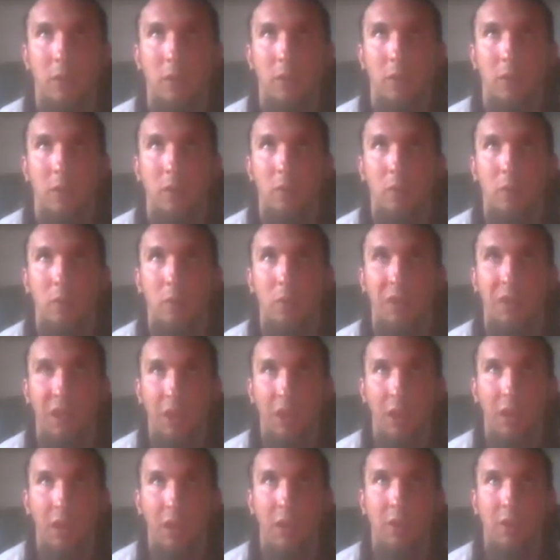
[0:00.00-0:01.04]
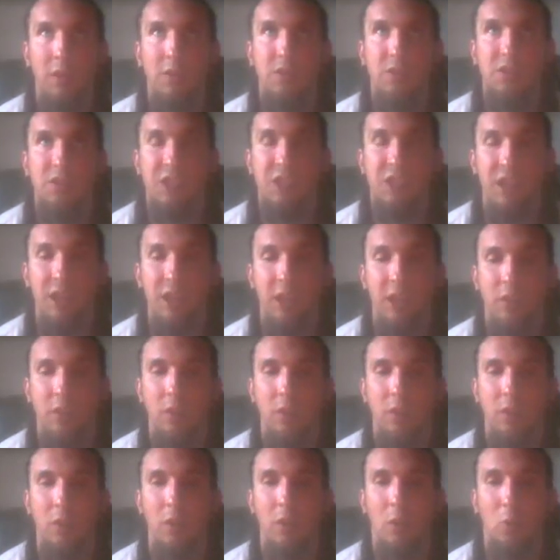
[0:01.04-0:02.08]
the scene
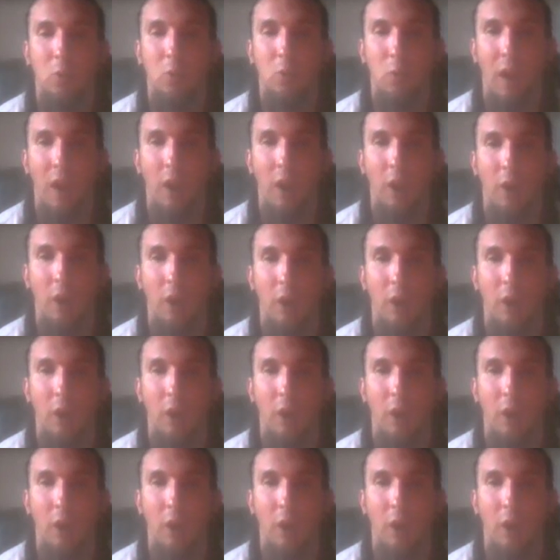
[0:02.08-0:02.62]
where